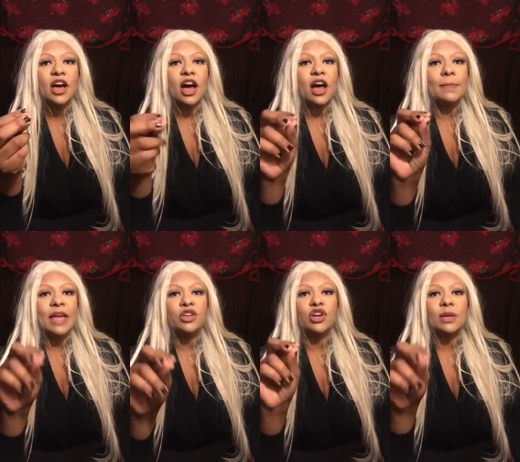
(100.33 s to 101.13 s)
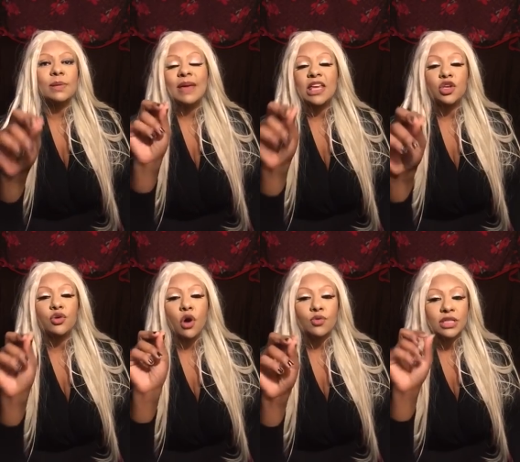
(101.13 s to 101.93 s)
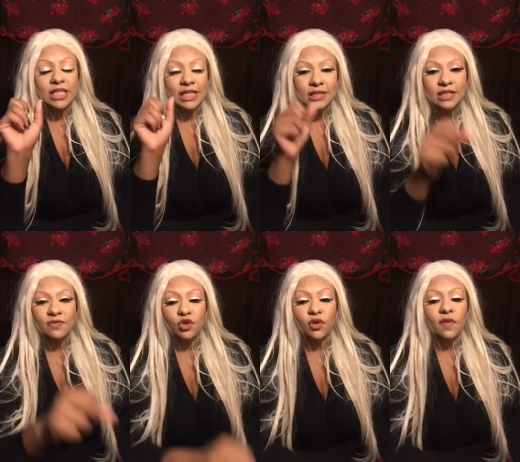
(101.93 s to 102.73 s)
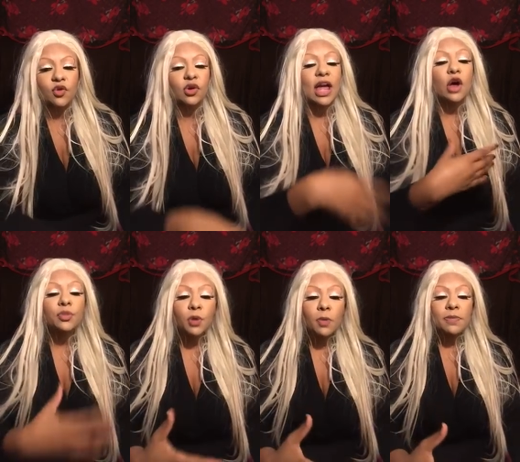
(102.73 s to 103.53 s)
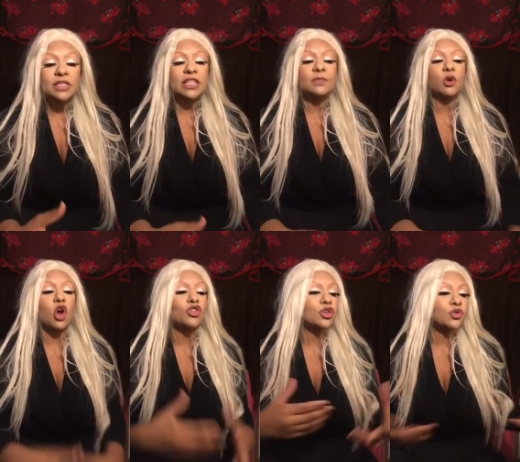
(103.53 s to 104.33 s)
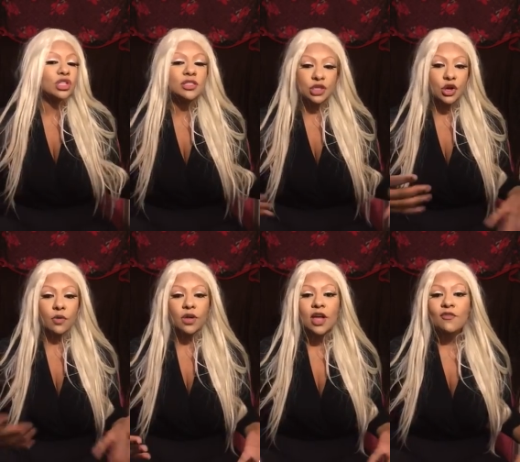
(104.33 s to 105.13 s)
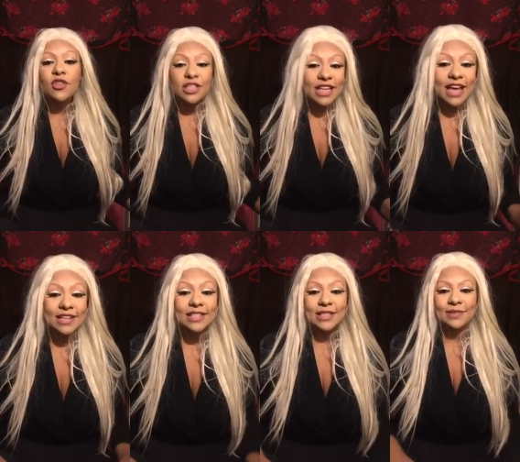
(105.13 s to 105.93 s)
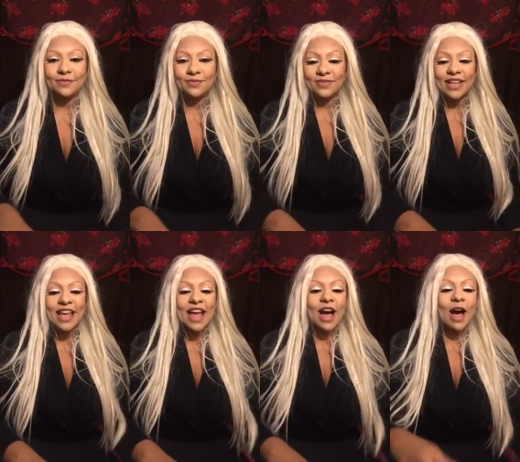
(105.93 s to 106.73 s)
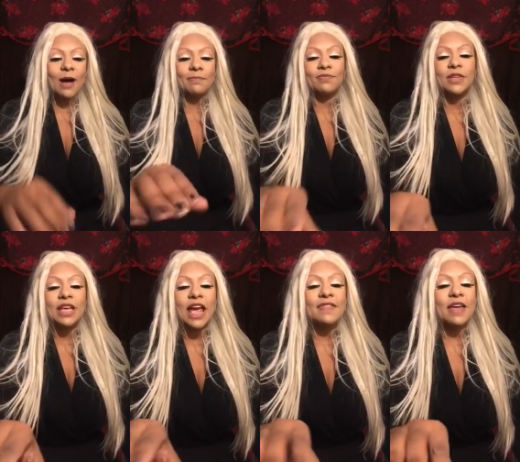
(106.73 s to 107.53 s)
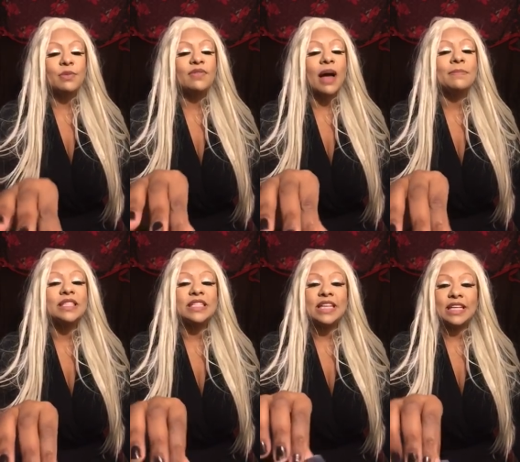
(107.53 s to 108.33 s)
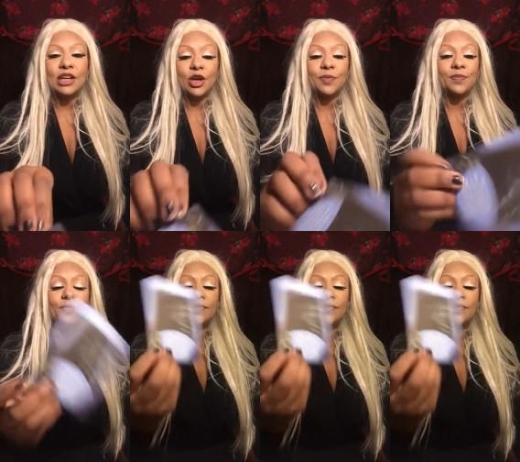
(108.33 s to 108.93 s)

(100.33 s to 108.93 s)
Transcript: And you're going to be making your own teas for health purposes, but also just, you know, for the taste. And then we've got Mystique here.